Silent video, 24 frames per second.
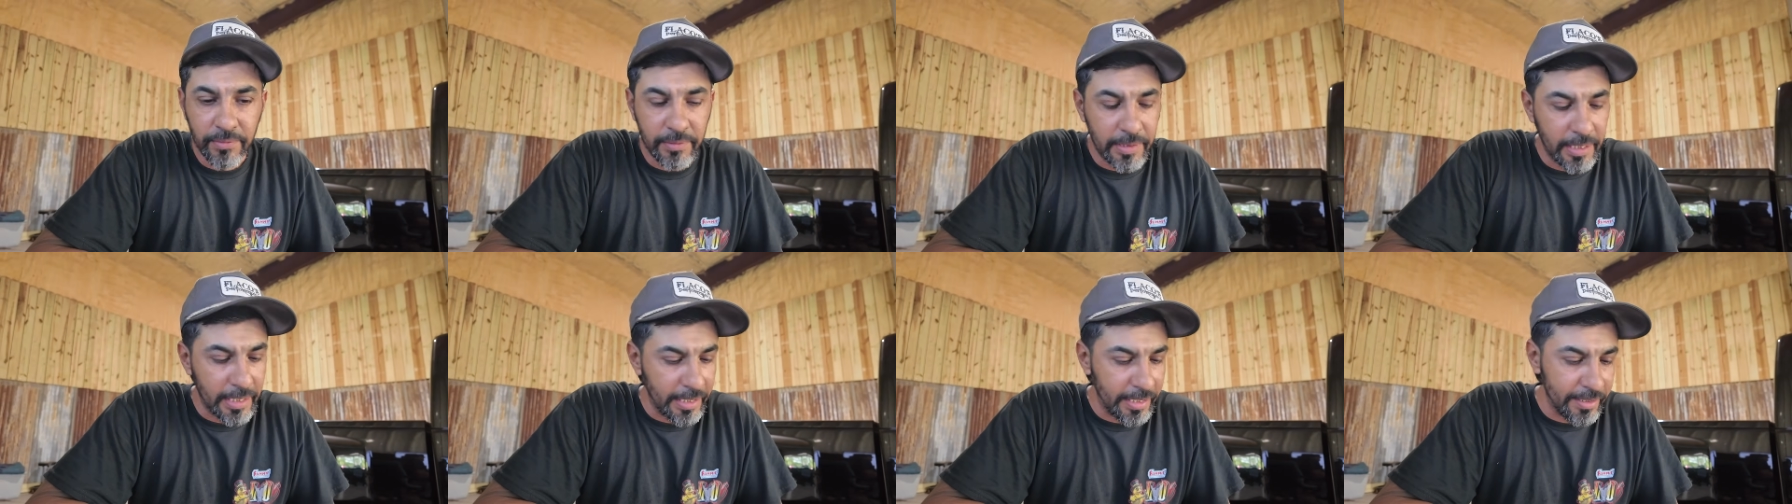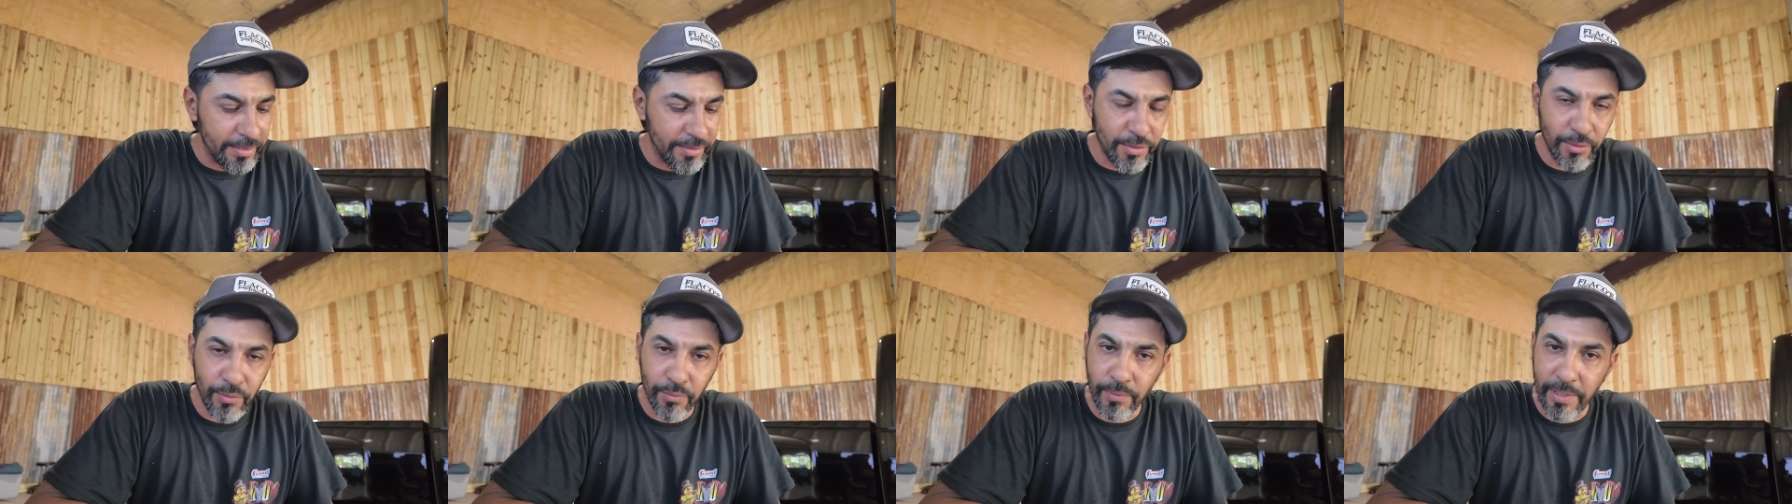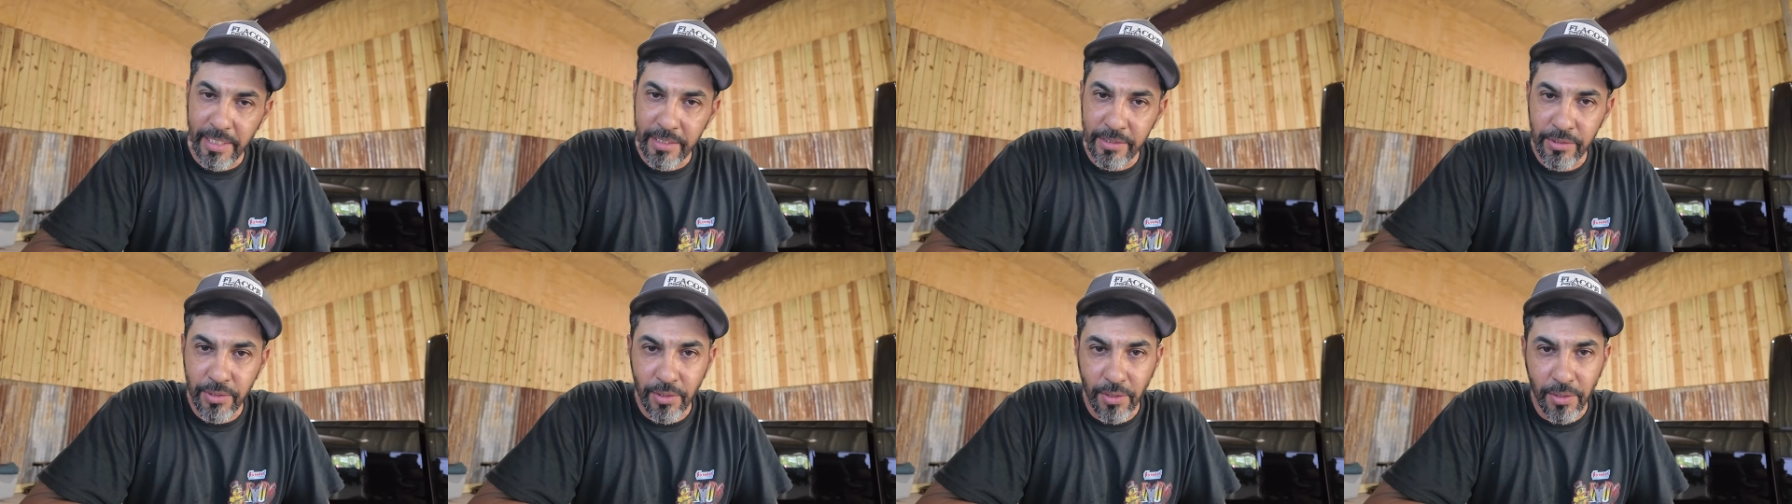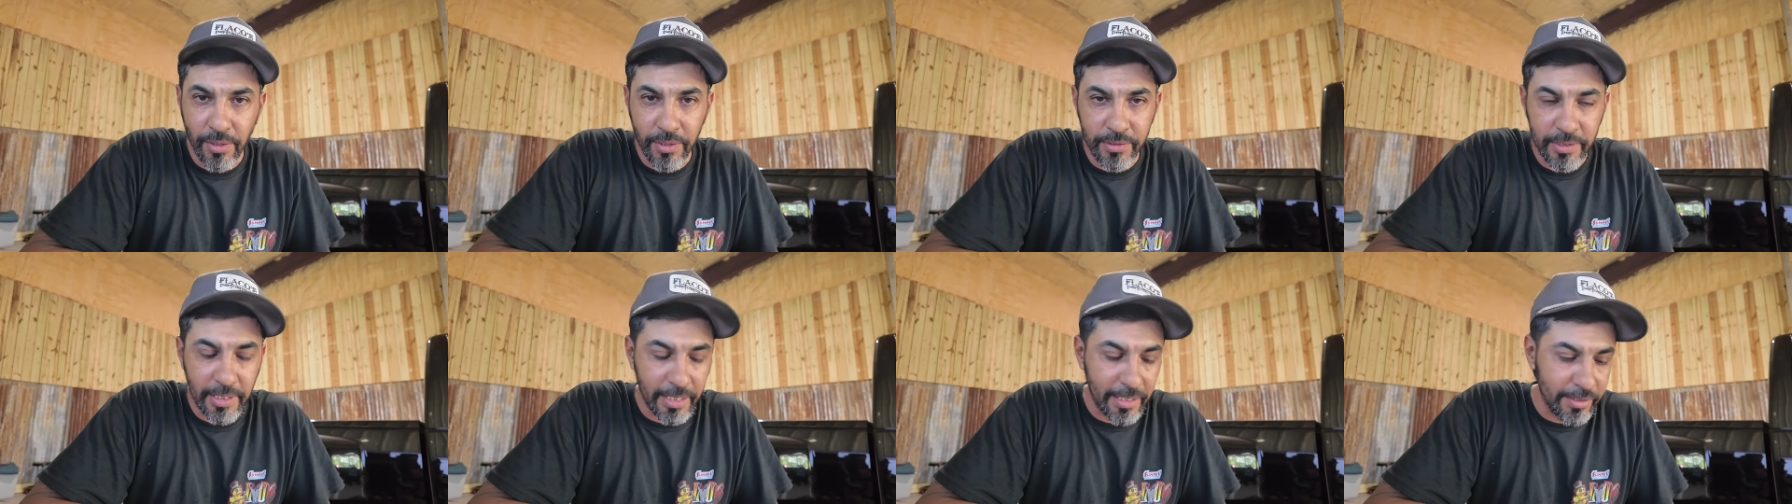I can tune race
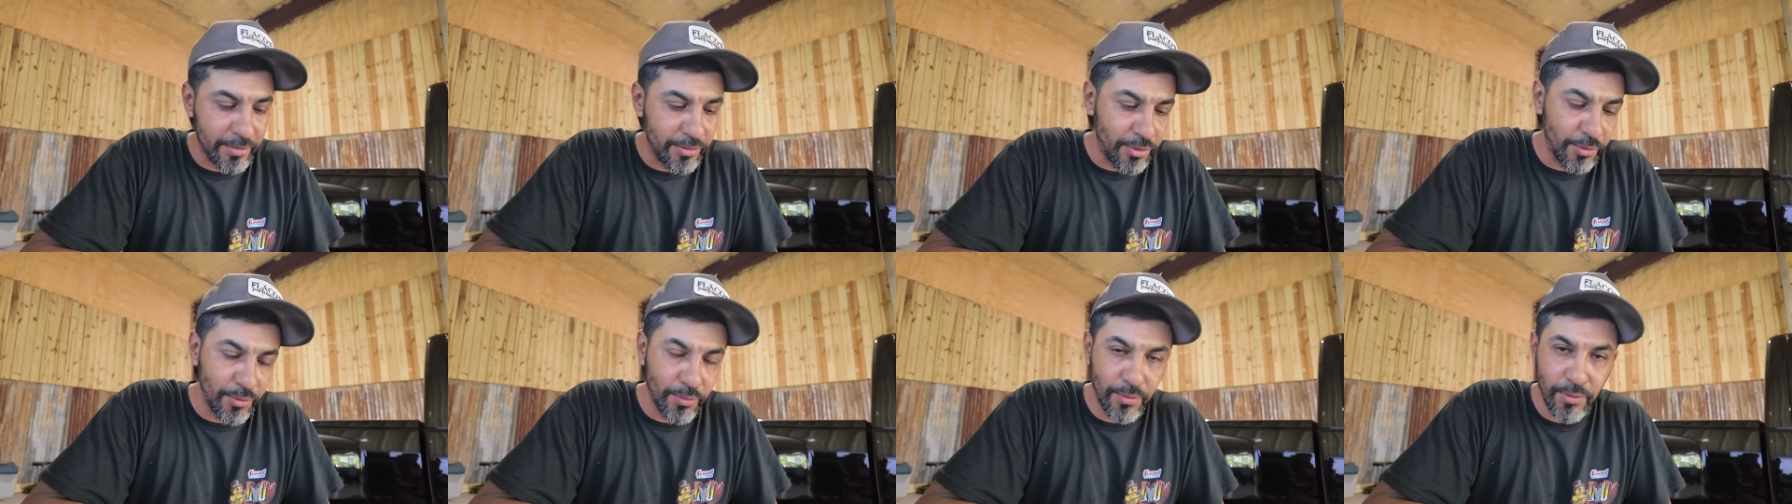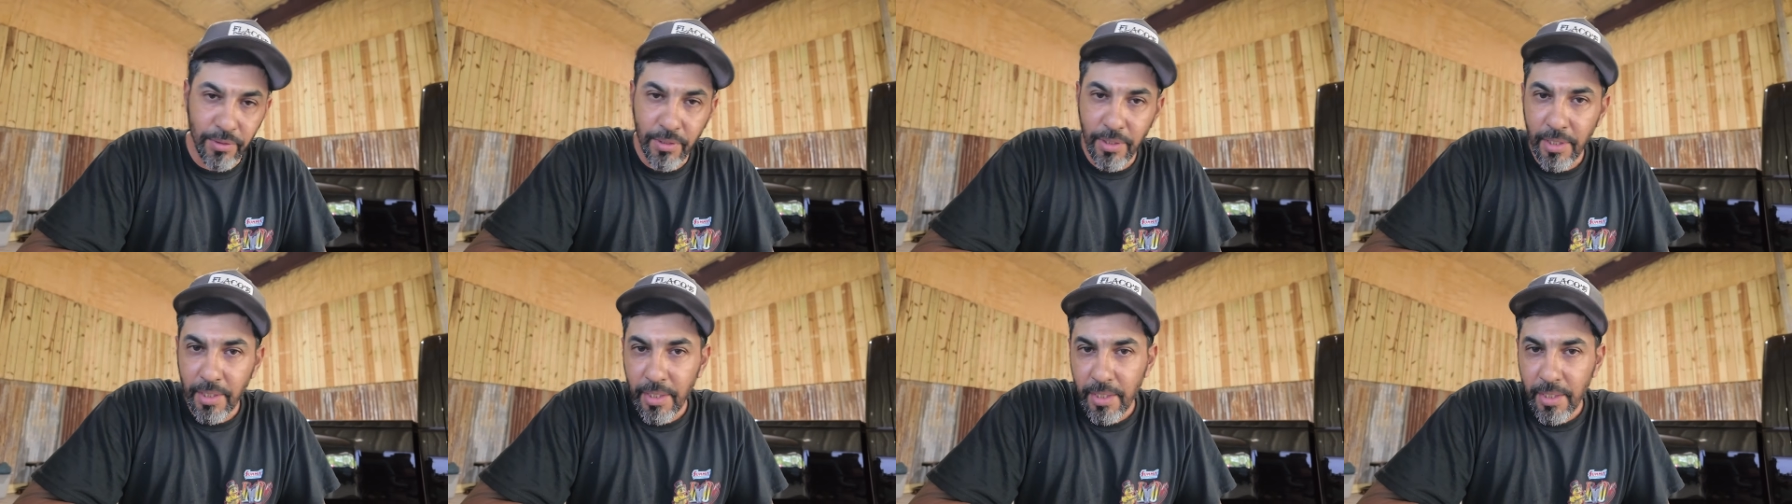cars. I can tune